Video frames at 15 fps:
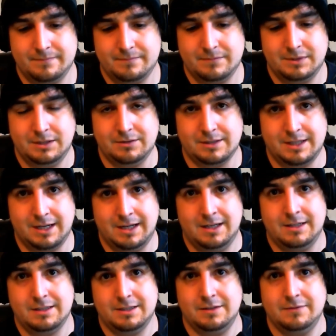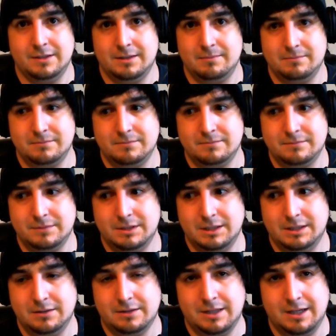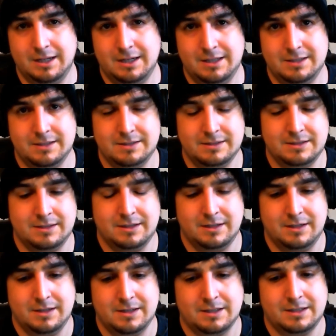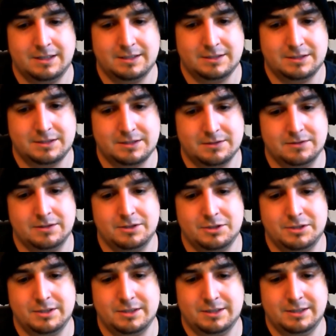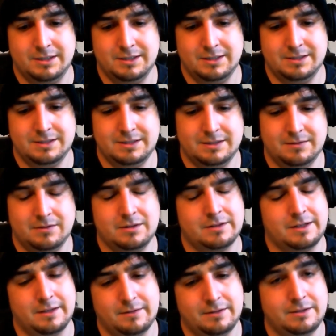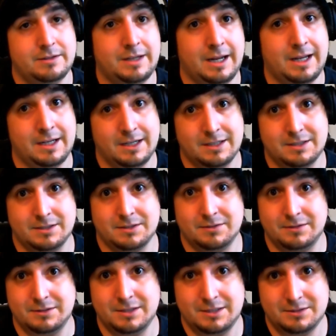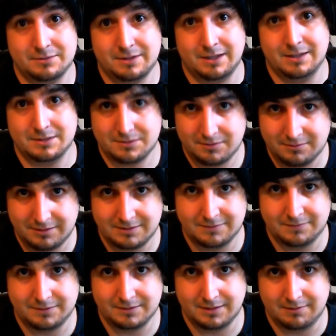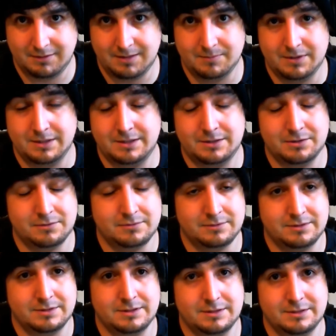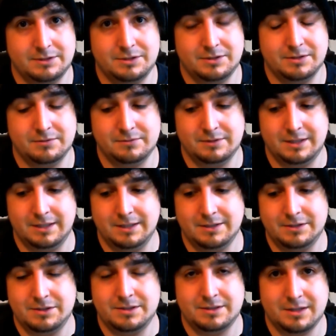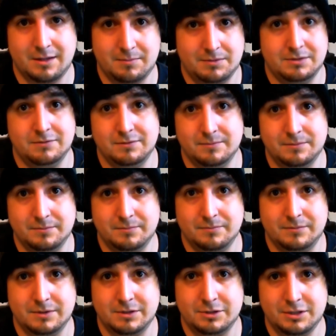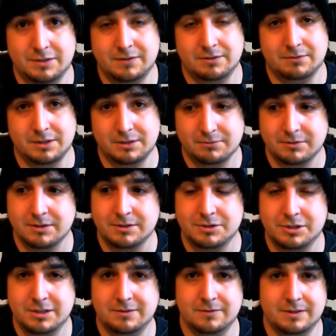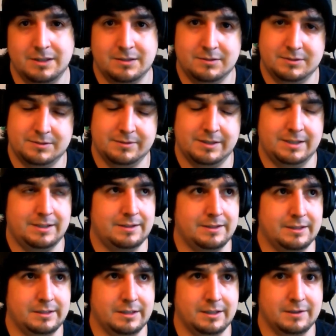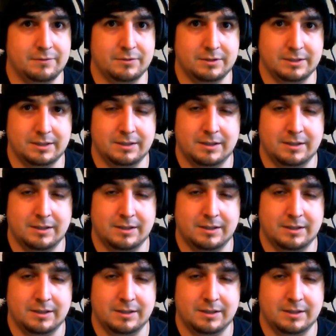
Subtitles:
you can't give up. You can't get discouraged, and okay, you can get discouraged. That's okay. It's all right to feel that way, but don't let it stop you from achieving what you want to achieve. And that goes with anything in life, really.